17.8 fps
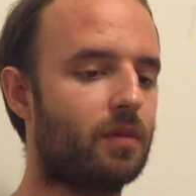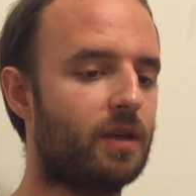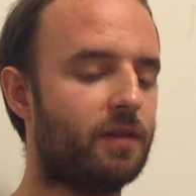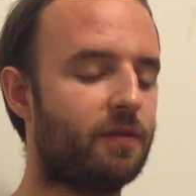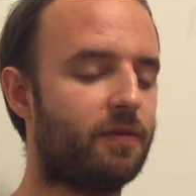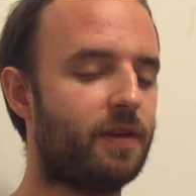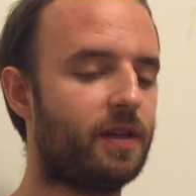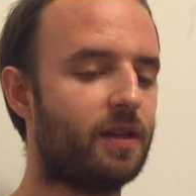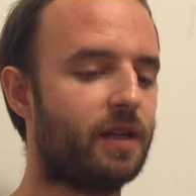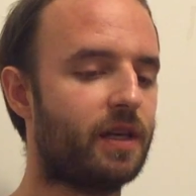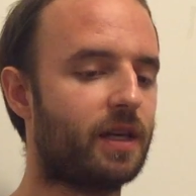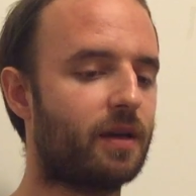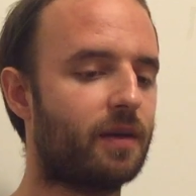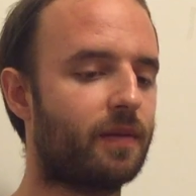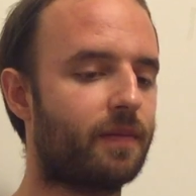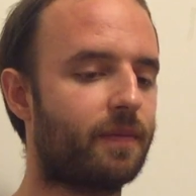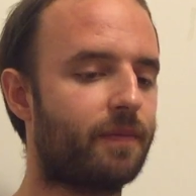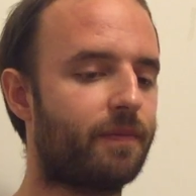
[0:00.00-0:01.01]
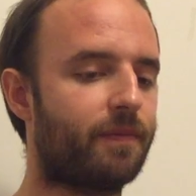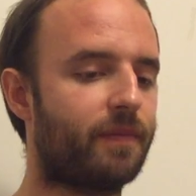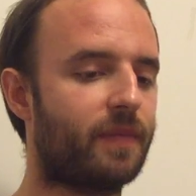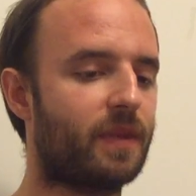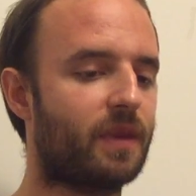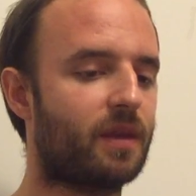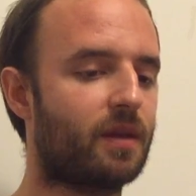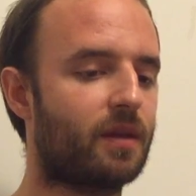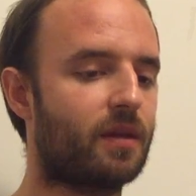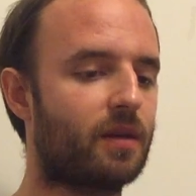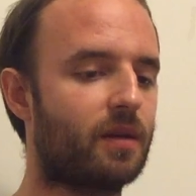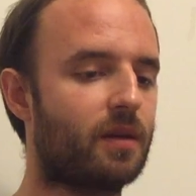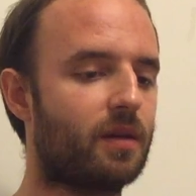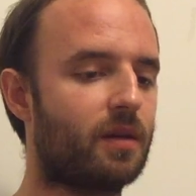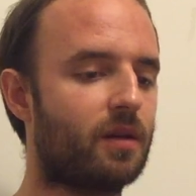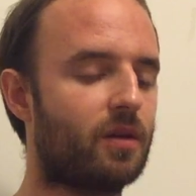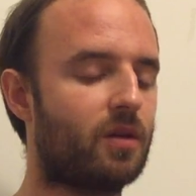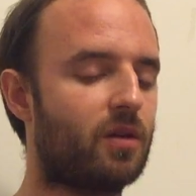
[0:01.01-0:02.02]
And feeling,
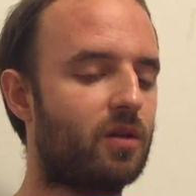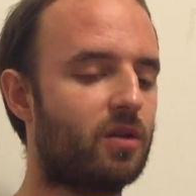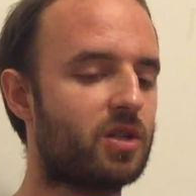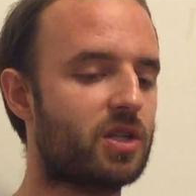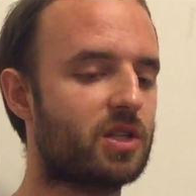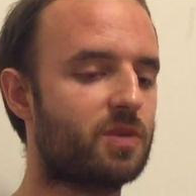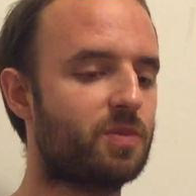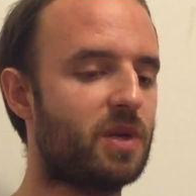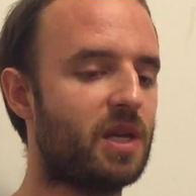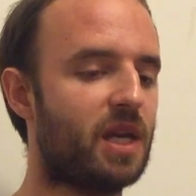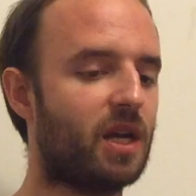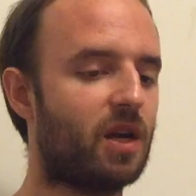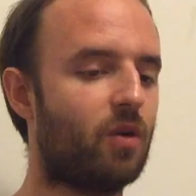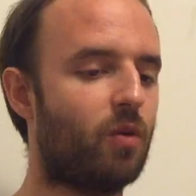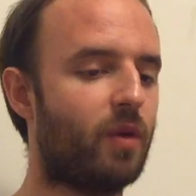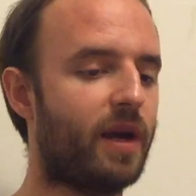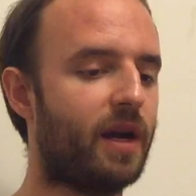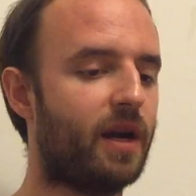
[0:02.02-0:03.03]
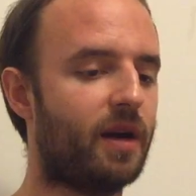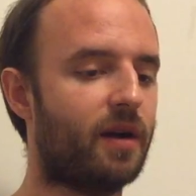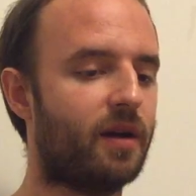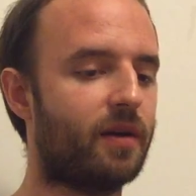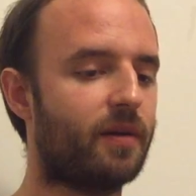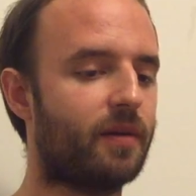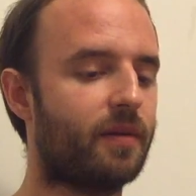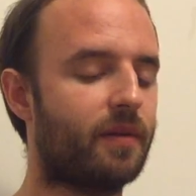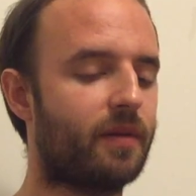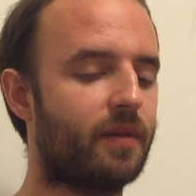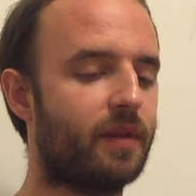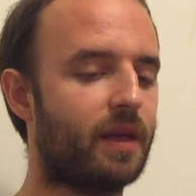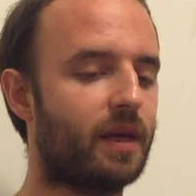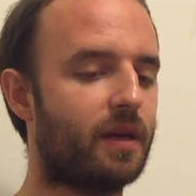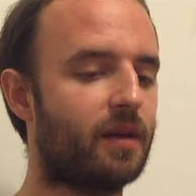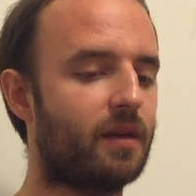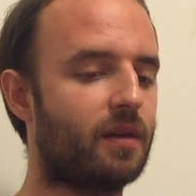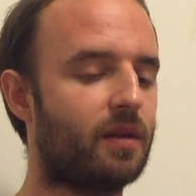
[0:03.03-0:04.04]
or just being aware
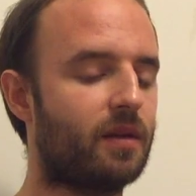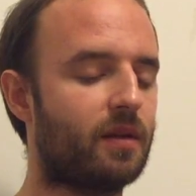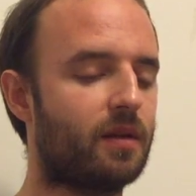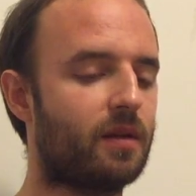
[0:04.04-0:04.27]
that